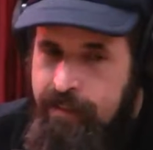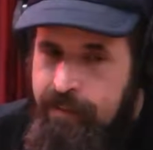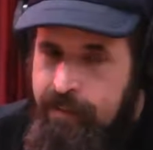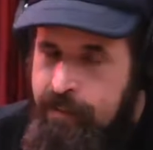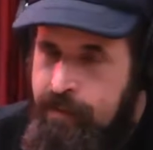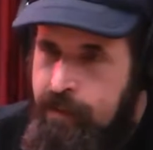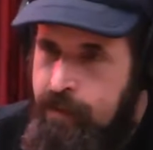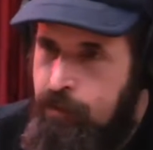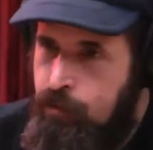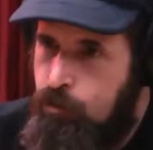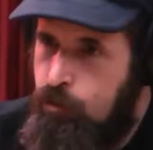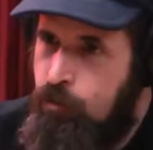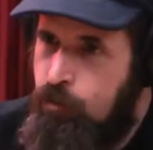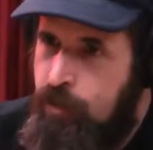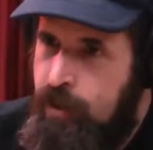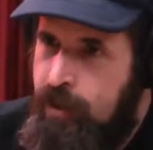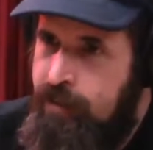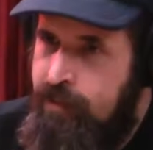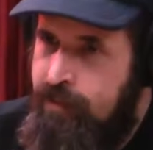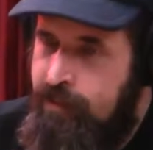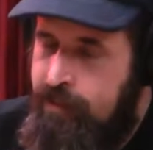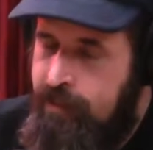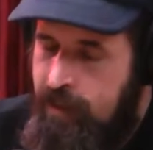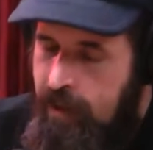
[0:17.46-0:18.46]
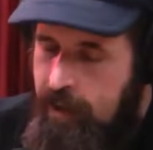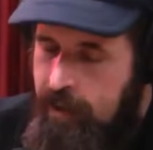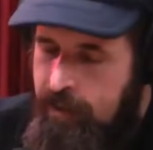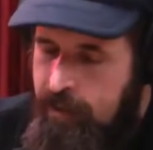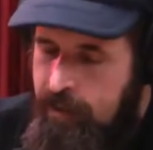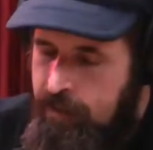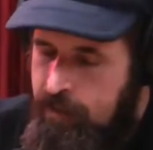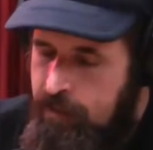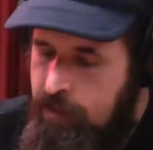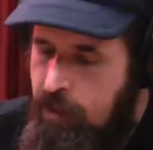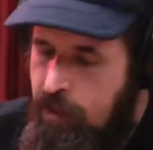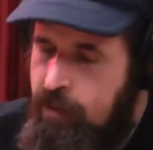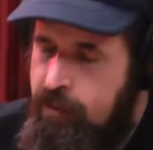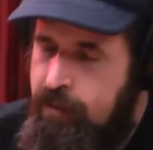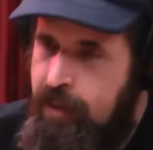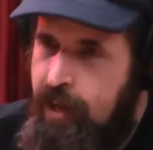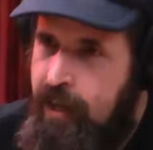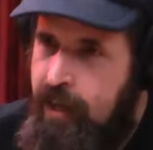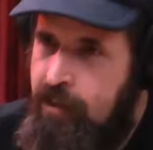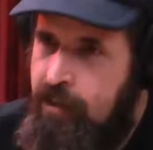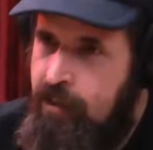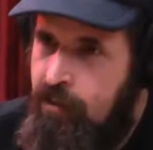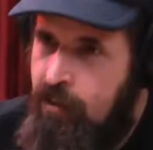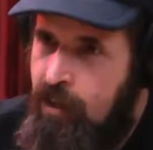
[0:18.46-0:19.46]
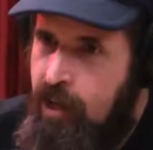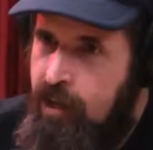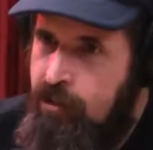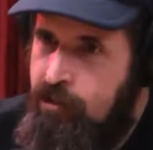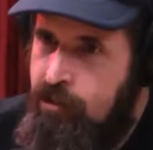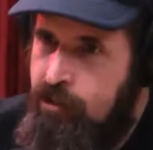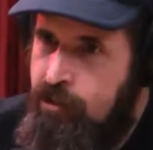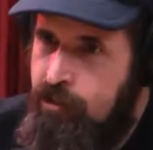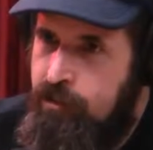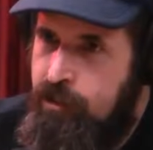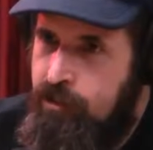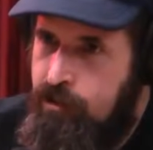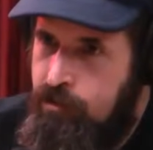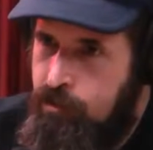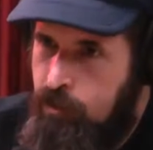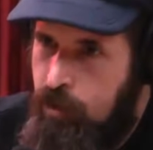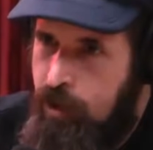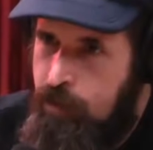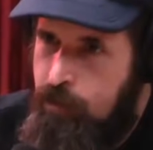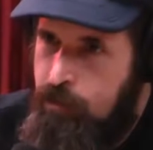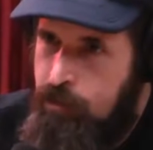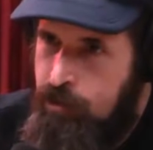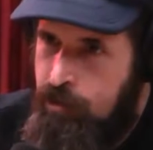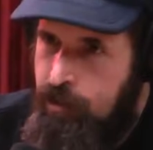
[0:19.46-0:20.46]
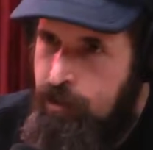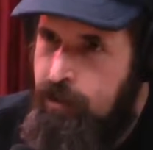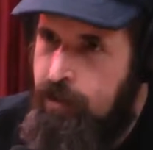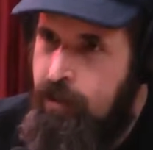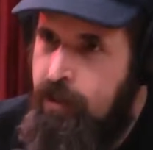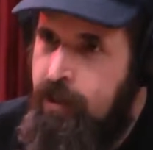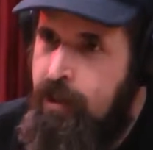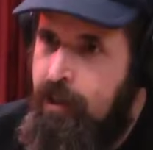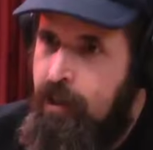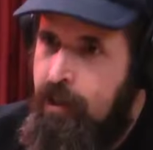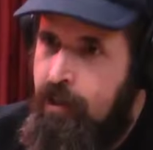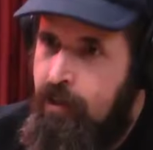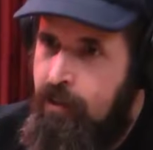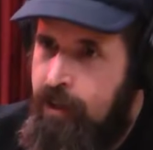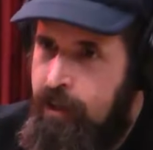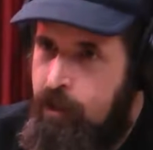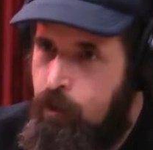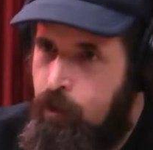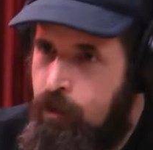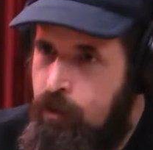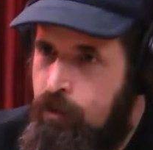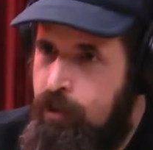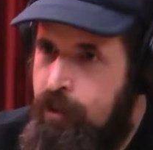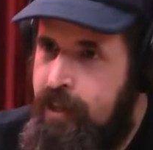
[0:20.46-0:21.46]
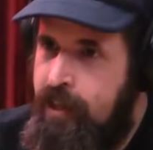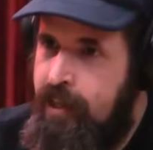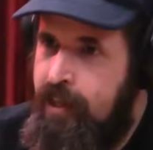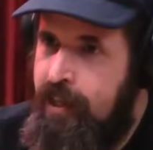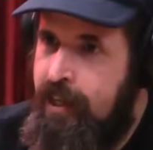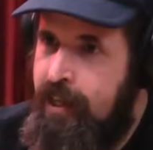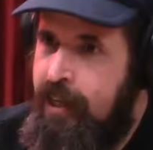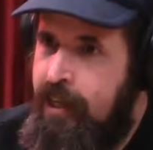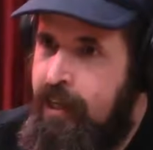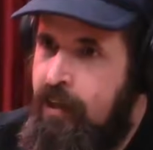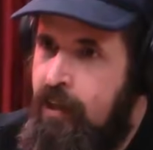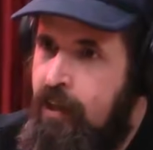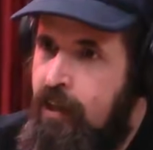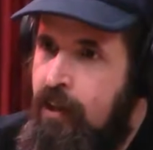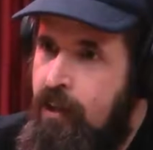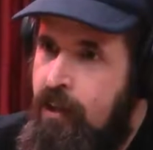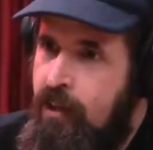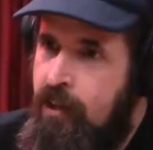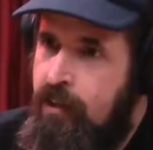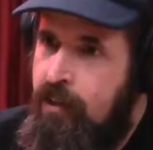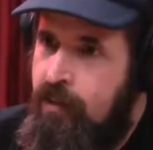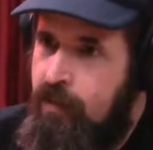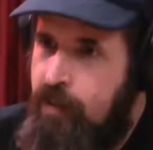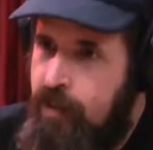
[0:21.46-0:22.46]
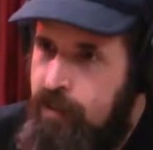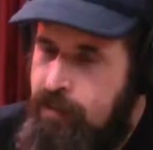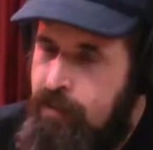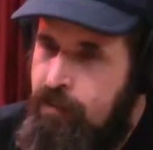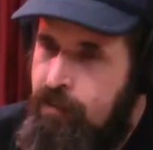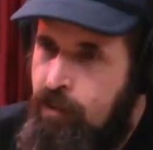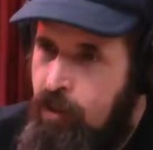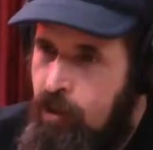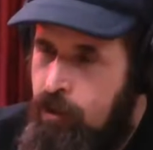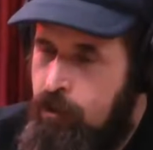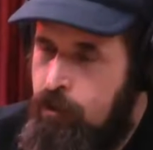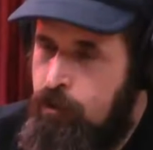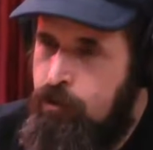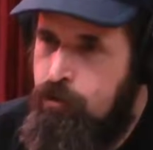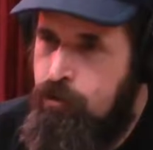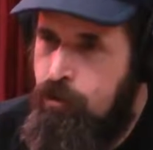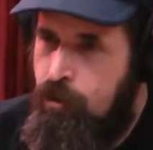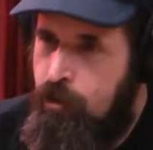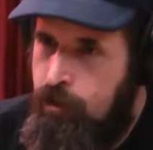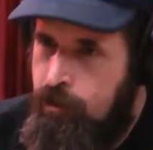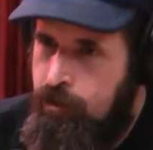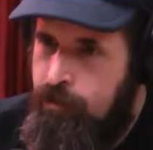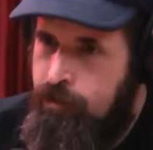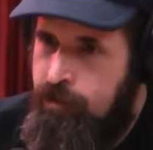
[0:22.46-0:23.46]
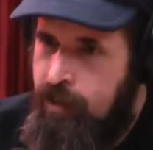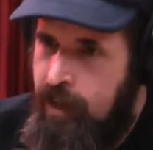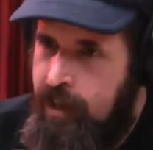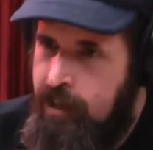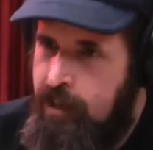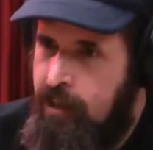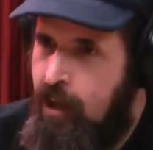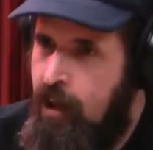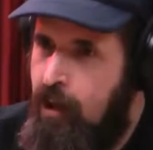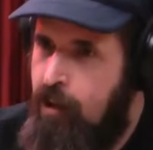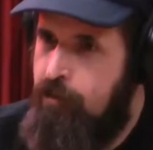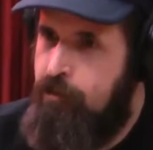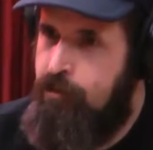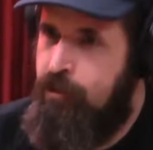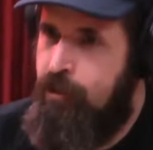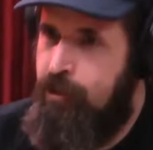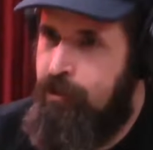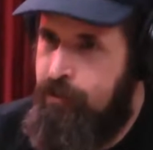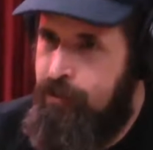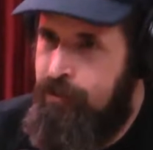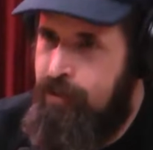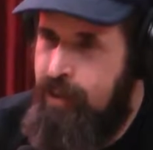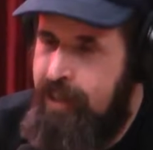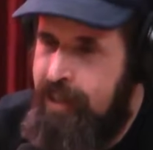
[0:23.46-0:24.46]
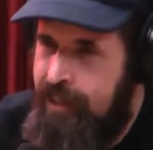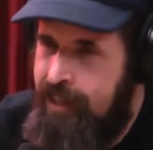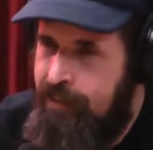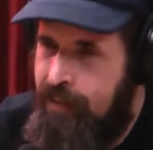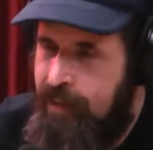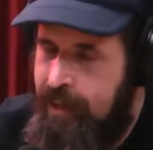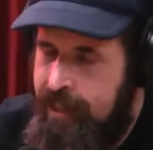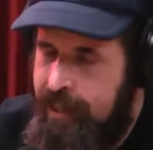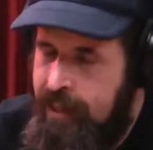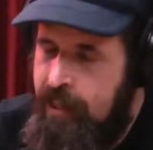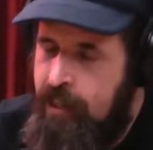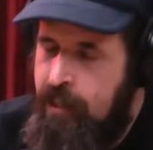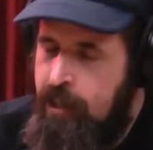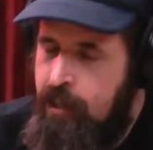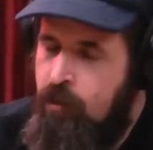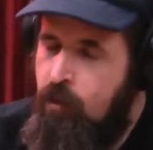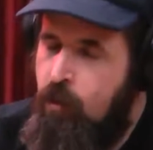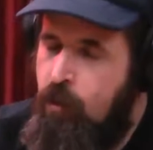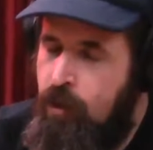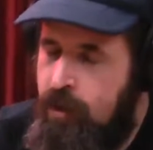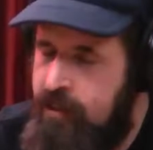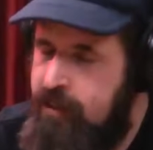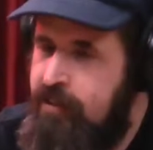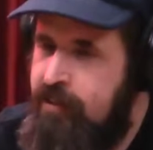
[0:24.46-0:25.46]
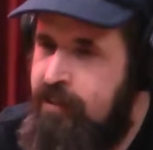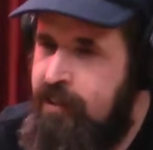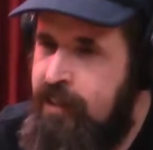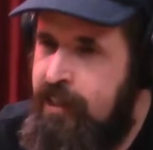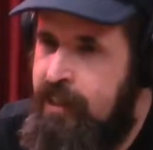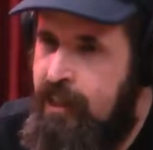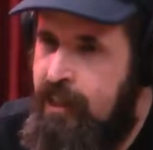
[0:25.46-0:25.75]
This is all technological disruption. Like, we're looking at, this is all a result of technology. I was thinking, like, if